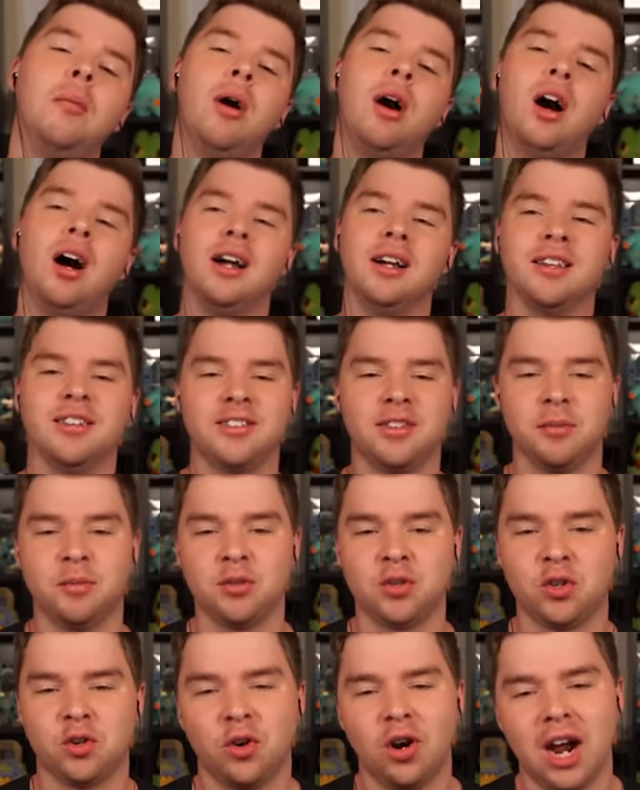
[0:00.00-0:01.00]
on,
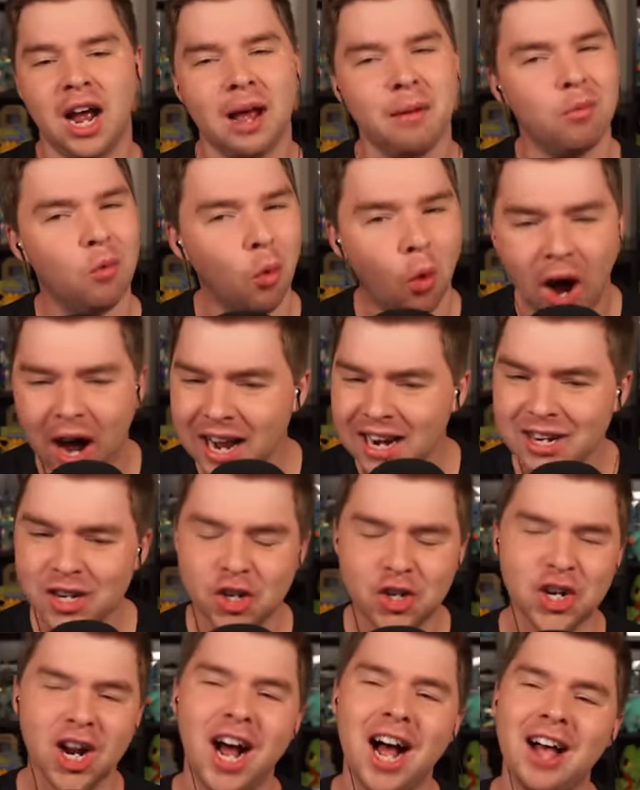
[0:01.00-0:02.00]
subscribe, one
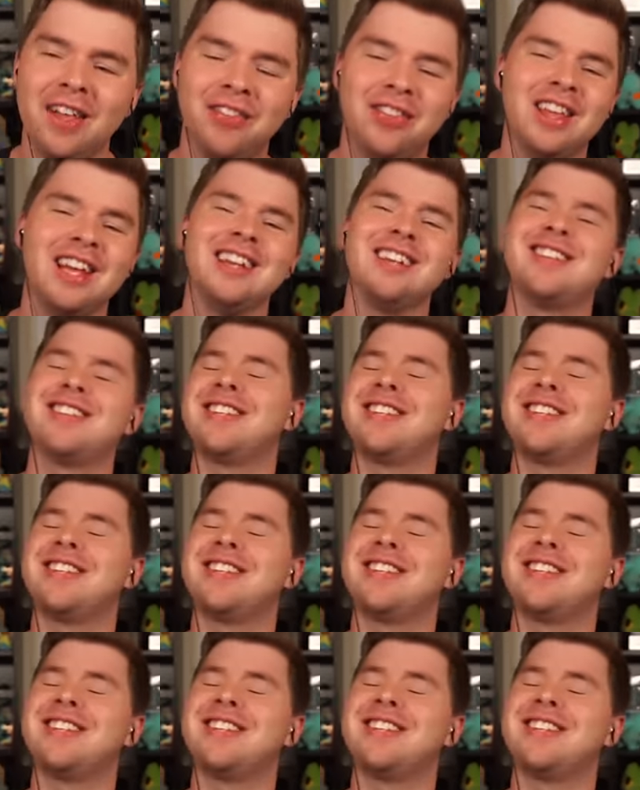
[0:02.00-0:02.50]
shot this,